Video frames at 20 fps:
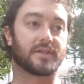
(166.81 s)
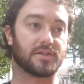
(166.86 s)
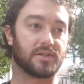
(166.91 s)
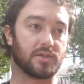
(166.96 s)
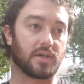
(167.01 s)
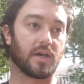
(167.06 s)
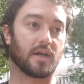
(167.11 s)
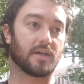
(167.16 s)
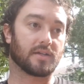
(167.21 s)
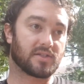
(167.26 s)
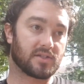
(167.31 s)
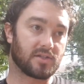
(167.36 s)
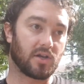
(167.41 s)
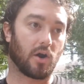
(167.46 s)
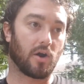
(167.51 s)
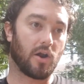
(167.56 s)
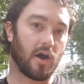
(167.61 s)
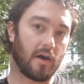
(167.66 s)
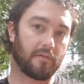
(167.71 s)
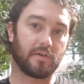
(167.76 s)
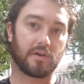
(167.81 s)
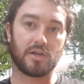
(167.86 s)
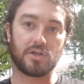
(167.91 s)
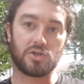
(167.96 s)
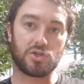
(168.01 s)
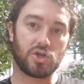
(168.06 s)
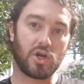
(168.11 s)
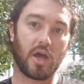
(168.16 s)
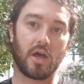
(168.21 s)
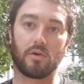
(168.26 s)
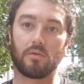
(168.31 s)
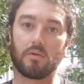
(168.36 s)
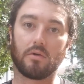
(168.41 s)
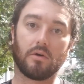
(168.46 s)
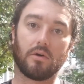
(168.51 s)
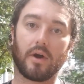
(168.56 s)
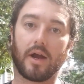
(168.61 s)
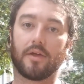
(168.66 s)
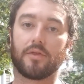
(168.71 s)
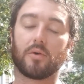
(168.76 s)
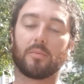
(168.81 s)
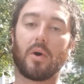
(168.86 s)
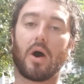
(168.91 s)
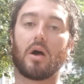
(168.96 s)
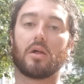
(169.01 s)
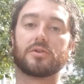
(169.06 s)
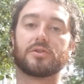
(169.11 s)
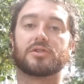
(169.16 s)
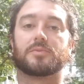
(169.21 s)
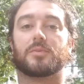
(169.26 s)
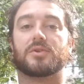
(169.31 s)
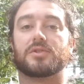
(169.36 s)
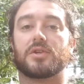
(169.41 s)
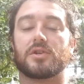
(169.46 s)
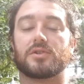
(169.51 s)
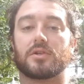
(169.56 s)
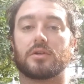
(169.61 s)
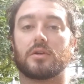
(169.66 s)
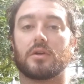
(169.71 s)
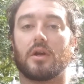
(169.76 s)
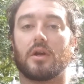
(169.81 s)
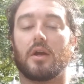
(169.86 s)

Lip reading: you kind of start off in a general anthropologist position,